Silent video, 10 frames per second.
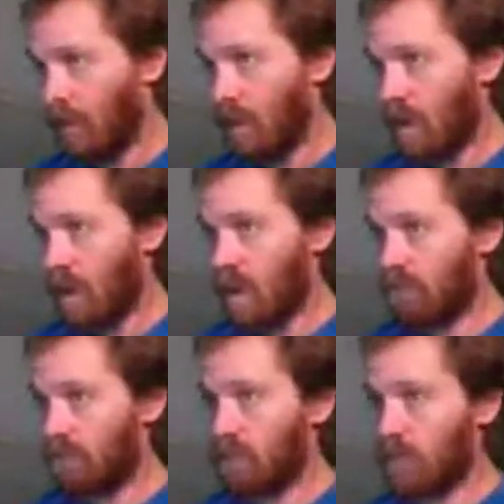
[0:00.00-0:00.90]

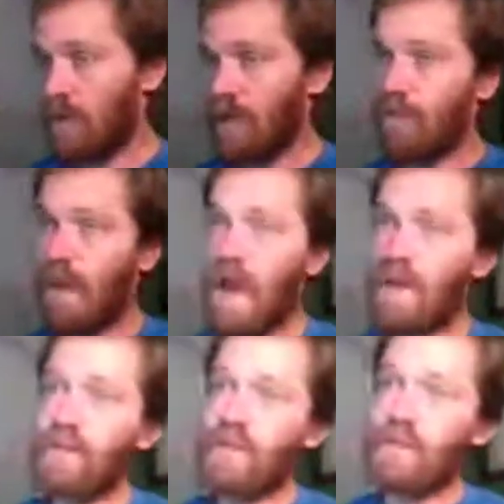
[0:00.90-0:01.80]
So you can
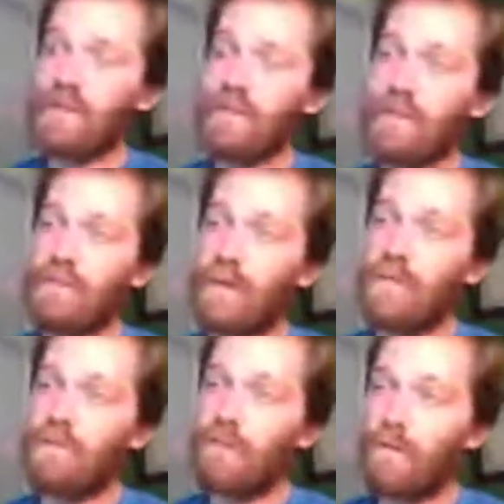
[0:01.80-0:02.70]
imagine in a
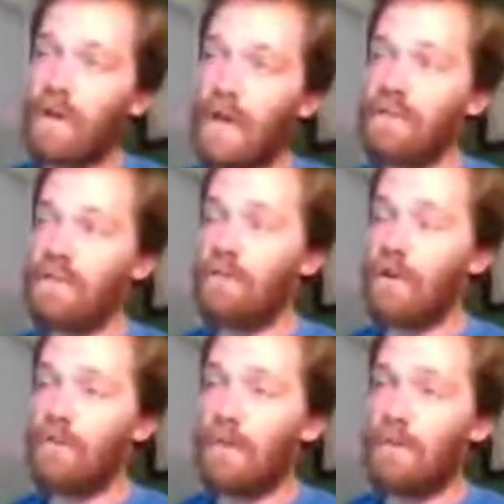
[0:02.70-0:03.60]
situation where we had
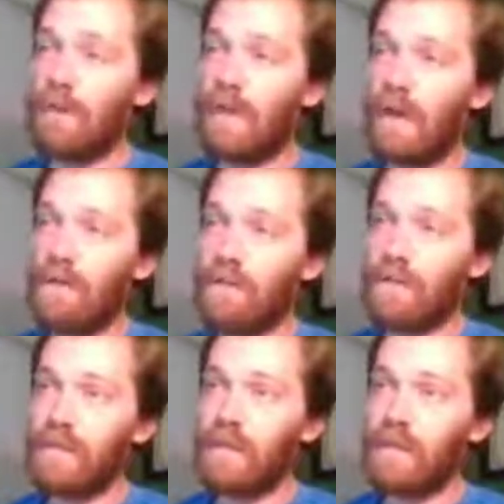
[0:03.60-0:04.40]
200 PPLs,